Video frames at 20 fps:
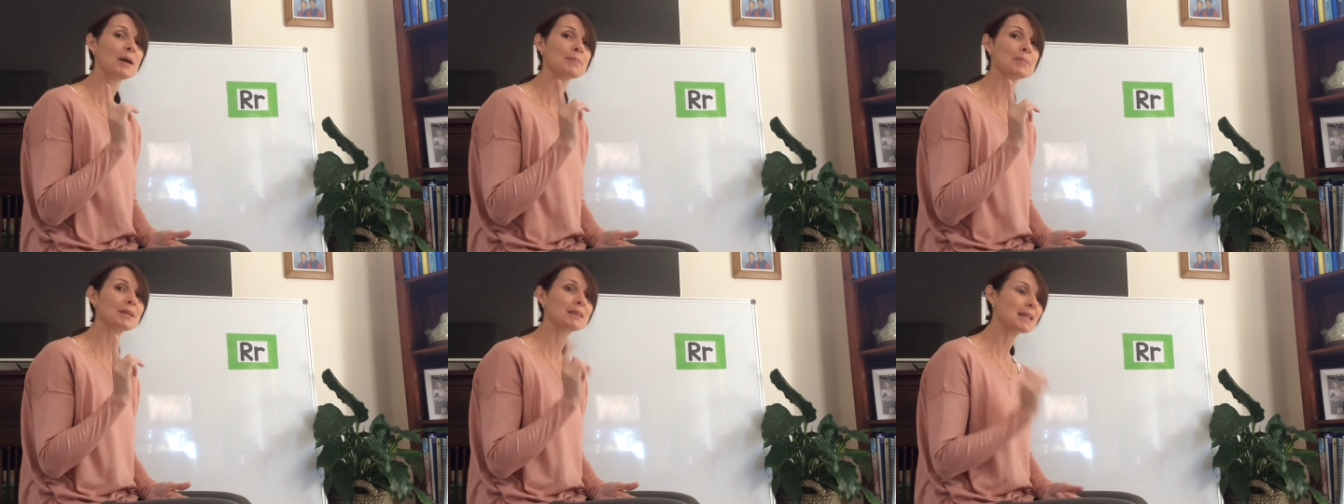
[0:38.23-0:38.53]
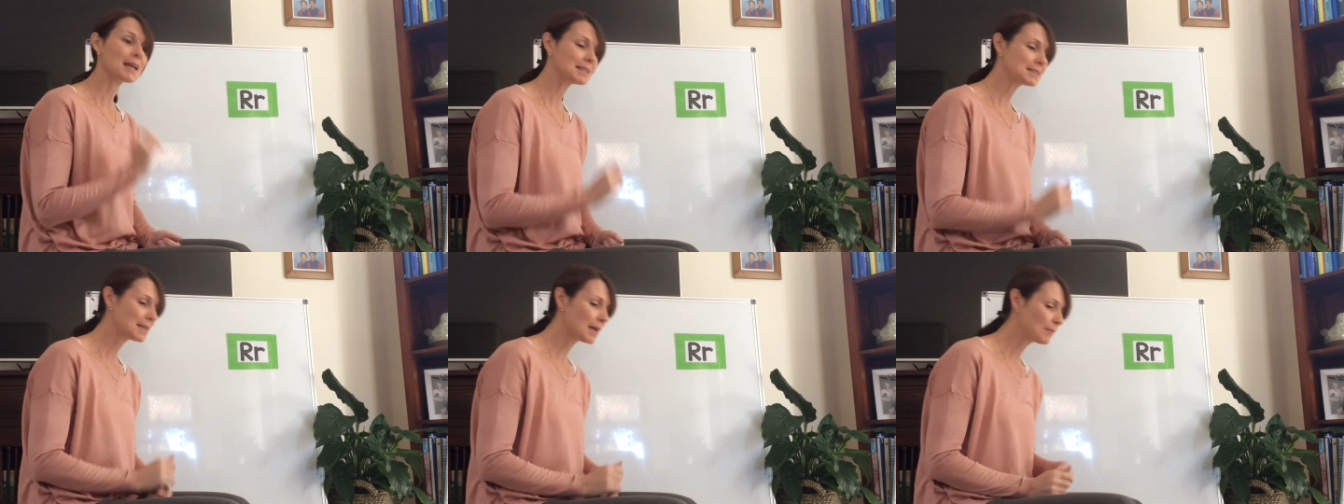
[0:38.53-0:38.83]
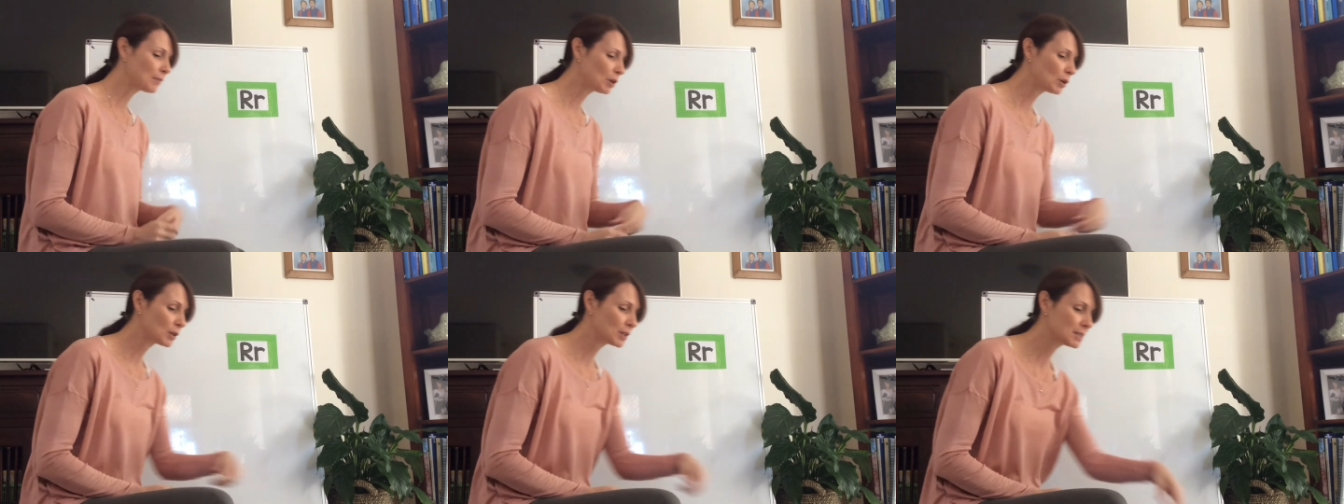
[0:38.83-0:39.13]
But let's
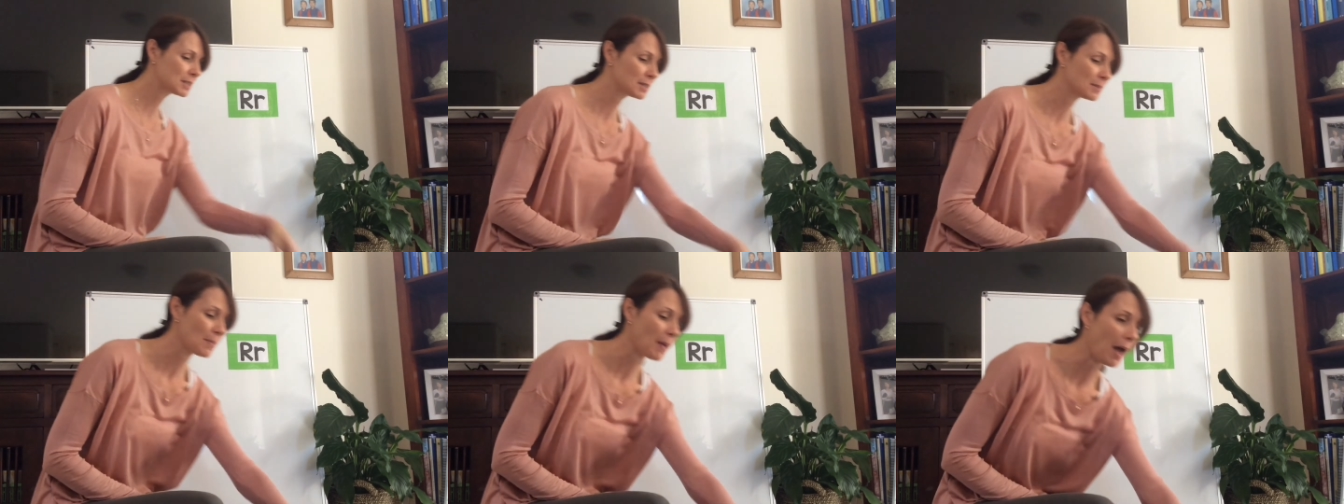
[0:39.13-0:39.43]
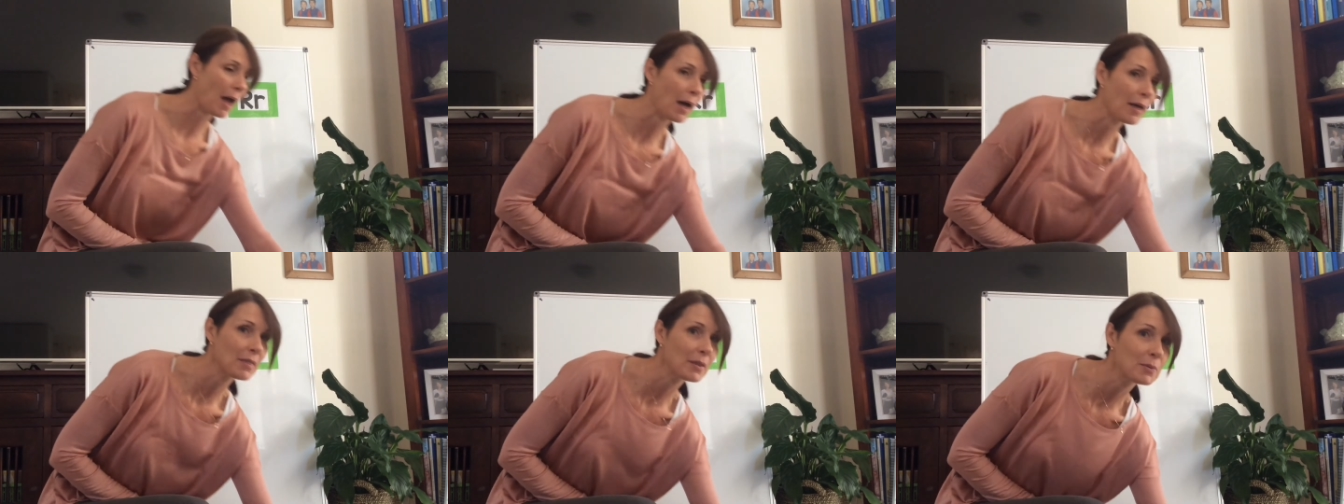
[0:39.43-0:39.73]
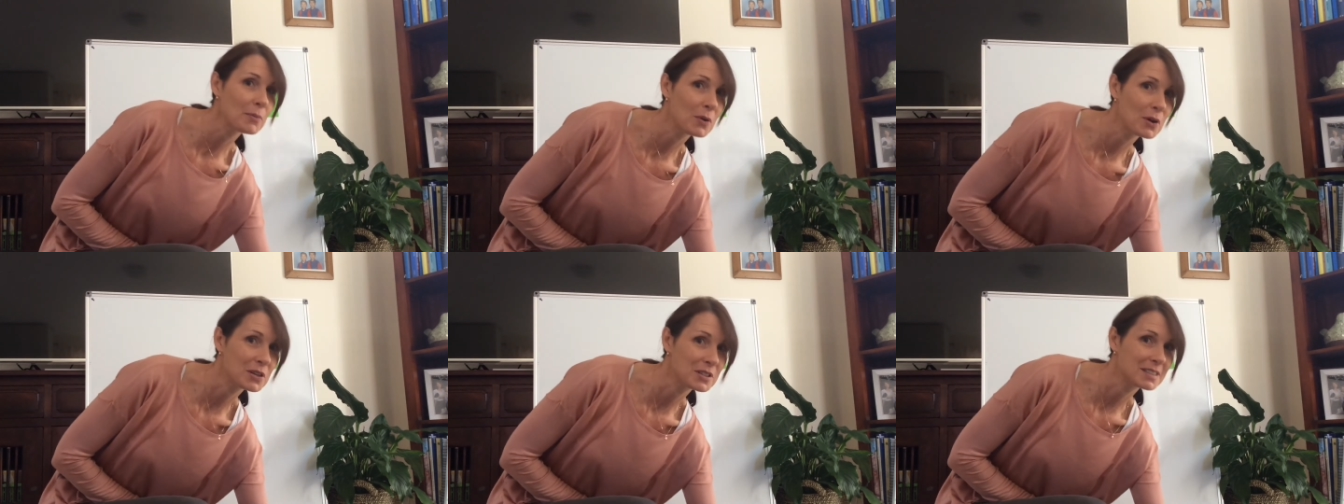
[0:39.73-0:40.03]
have a look at some other
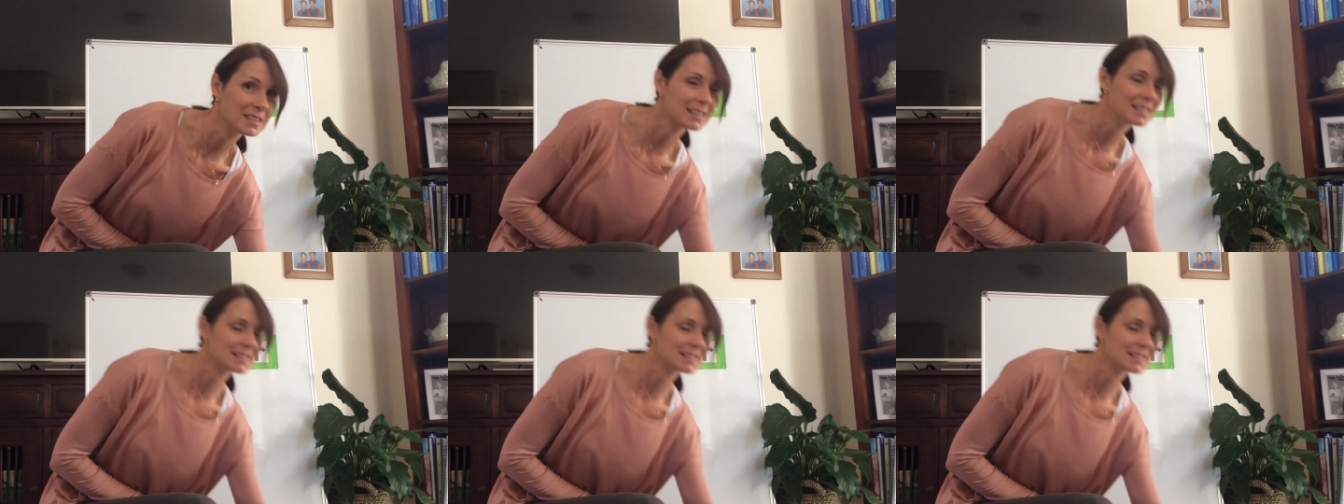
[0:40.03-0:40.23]
words